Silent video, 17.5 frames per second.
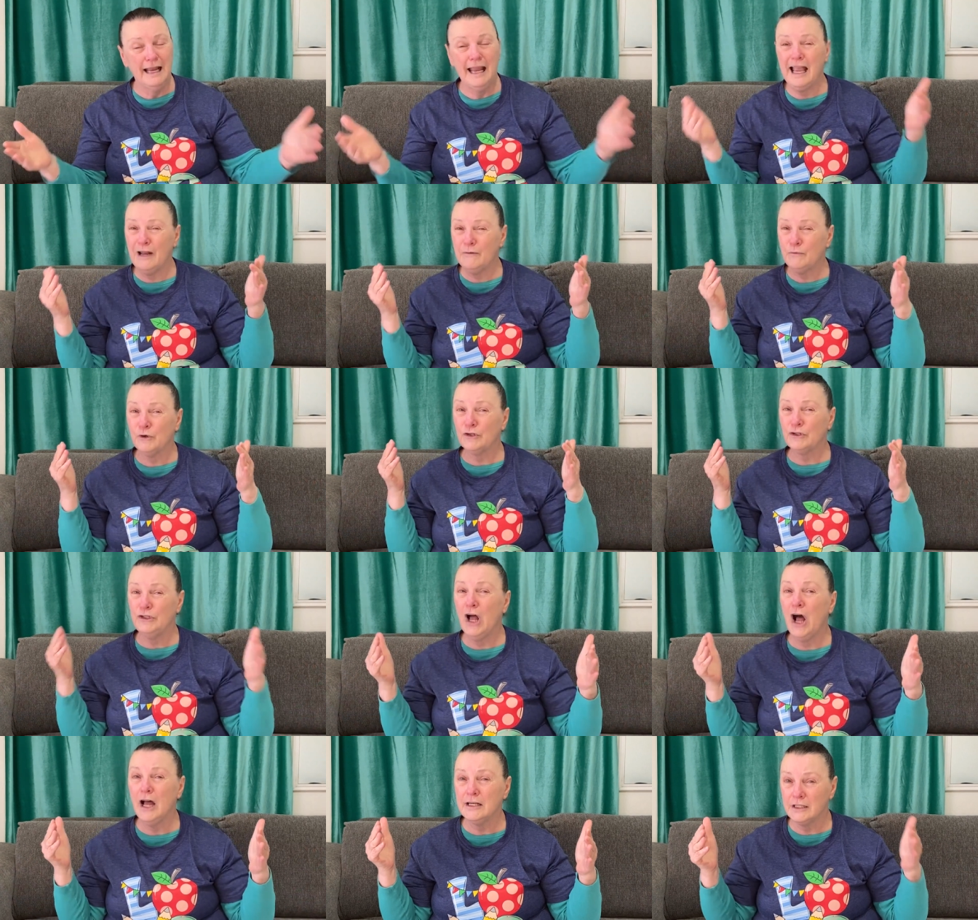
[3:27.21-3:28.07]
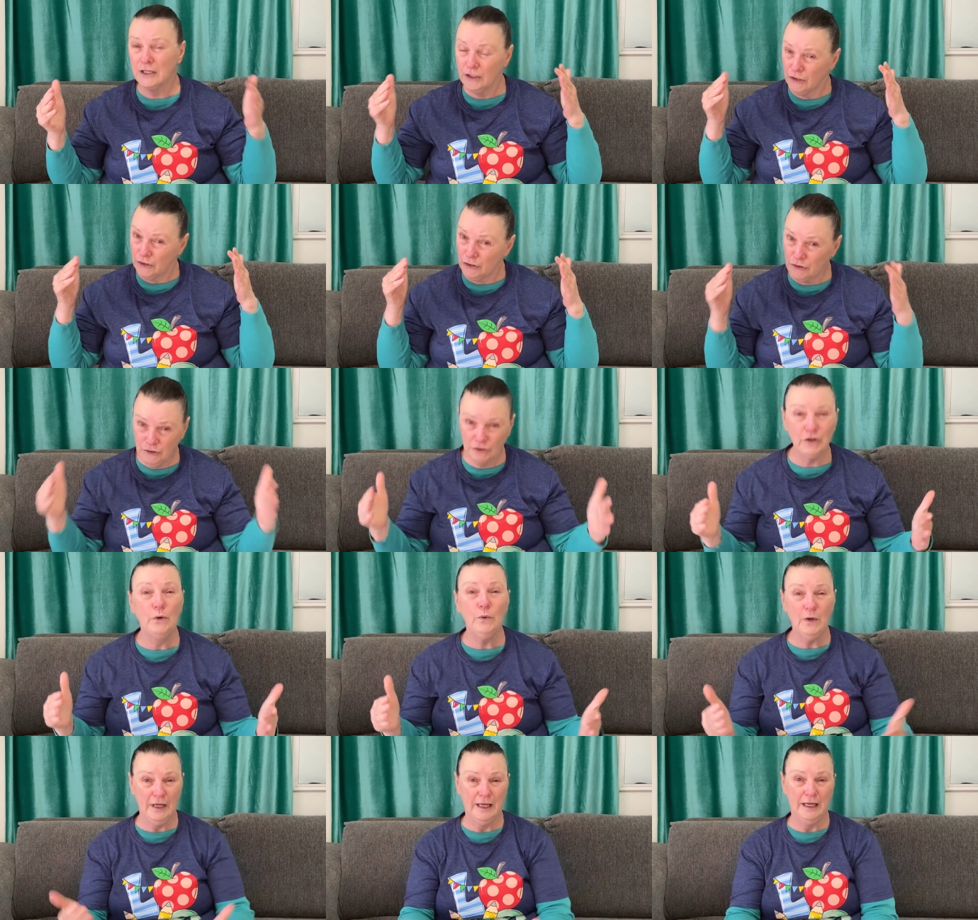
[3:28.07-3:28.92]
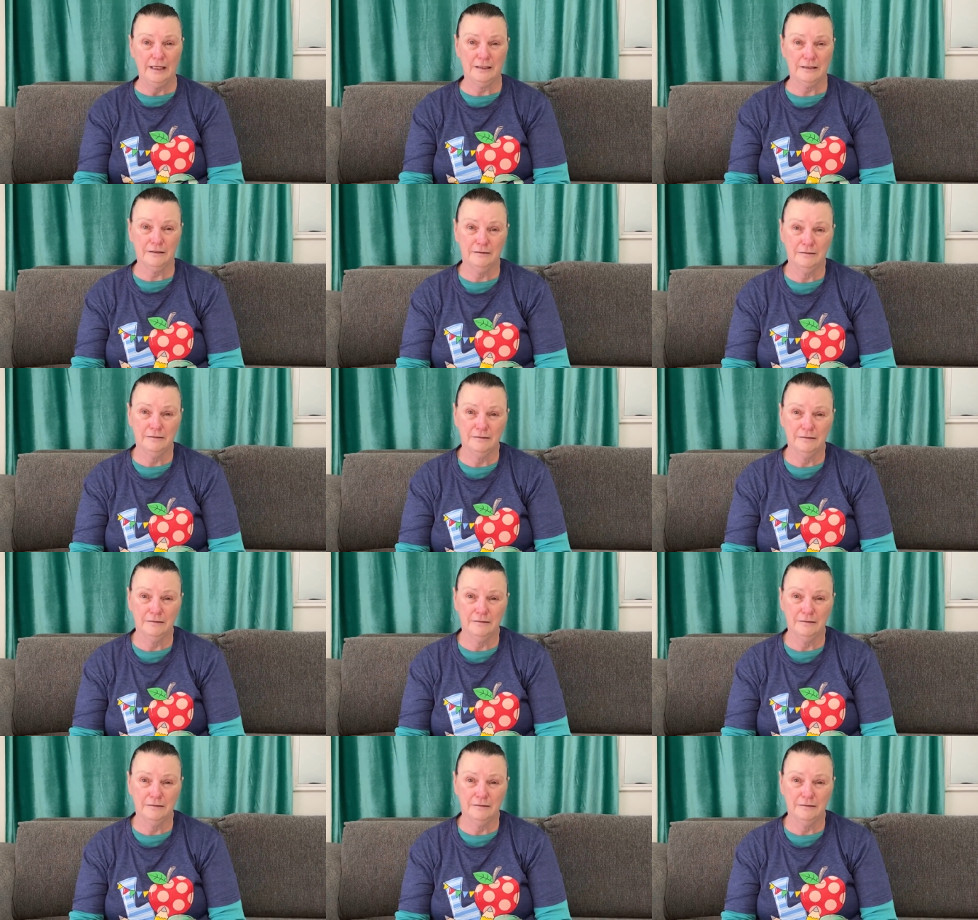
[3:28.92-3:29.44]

and we're not doing it.